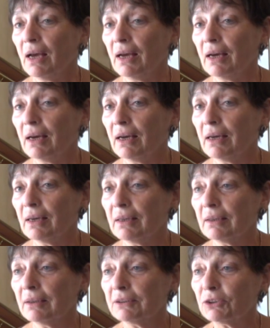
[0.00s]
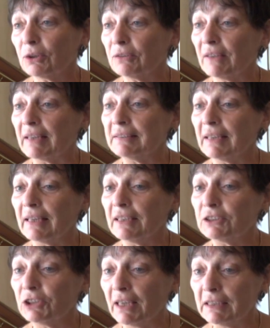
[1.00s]
It's sort of like
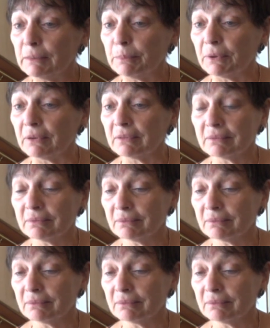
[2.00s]
taking Shakespeare,